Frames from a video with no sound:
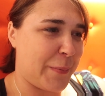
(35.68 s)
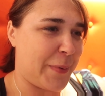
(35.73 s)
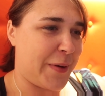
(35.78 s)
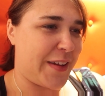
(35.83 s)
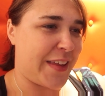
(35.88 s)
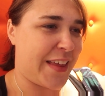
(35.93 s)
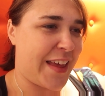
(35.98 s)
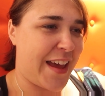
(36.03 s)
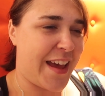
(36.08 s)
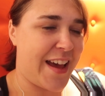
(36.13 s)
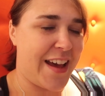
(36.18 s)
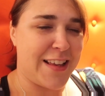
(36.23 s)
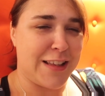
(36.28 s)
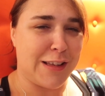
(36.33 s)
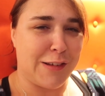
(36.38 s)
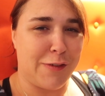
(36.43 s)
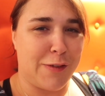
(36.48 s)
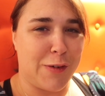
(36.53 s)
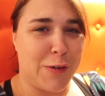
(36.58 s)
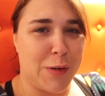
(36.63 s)
But yeah,
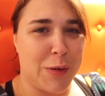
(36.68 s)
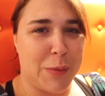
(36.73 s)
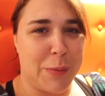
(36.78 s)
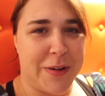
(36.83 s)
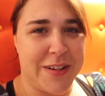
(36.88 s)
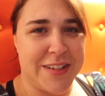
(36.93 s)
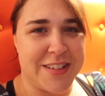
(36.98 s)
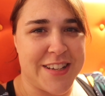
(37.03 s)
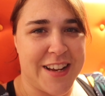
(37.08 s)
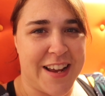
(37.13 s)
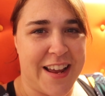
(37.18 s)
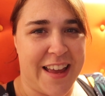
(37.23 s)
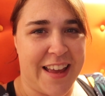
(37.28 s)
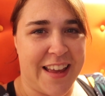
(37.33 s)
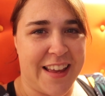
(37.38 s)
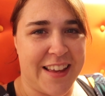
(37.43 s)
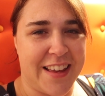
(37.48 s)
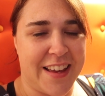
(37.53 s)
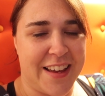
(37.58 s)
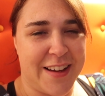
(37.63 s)
as for the one
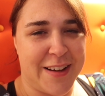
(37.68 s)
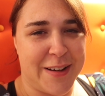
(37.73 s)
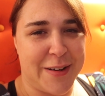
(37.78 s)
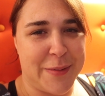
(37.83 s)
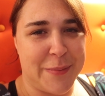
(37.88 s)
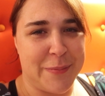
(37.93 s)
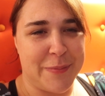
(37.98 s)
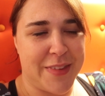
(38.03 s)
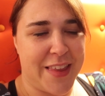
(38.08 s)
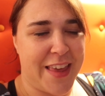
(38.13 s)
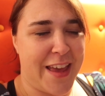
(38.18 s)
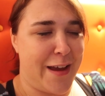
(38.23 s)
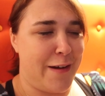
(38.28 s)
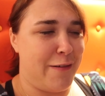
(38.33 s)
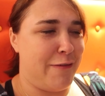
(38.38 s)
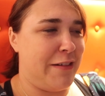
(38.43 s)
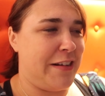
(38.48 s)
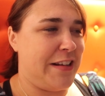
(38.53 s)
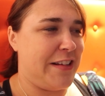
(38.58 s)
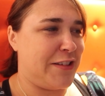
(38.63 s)
take, yeah,
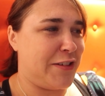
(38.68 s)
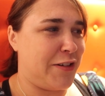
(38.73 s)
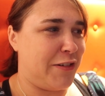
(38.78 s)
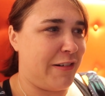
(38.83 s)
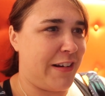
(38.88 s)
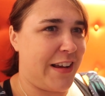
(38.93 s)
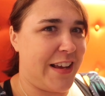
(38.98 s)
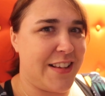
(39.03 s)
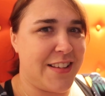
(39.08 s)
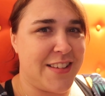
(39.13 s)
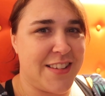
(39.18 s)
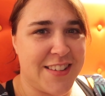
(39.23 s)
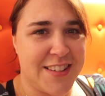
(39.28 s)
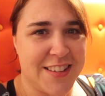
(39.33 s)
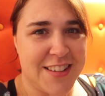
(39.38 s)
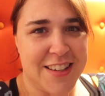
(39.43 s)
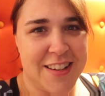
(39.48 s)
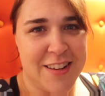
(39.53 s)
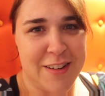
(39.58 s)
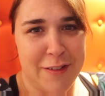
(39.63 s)
really sorry,
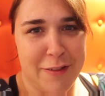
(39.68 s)
it's